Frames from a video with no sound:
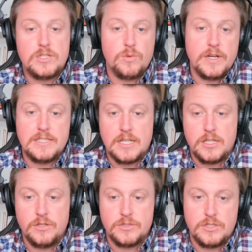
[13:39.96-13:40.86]
Which one is
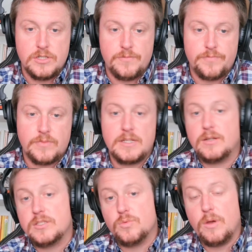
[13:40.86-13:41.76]
it closer to?
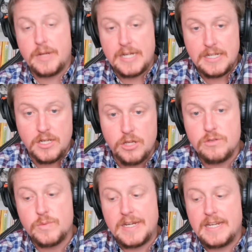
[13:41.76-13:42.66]
Because what we need to
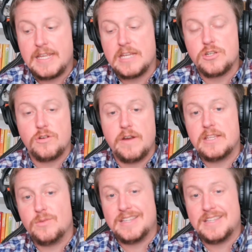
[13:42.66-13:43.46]
do is we need to get your credit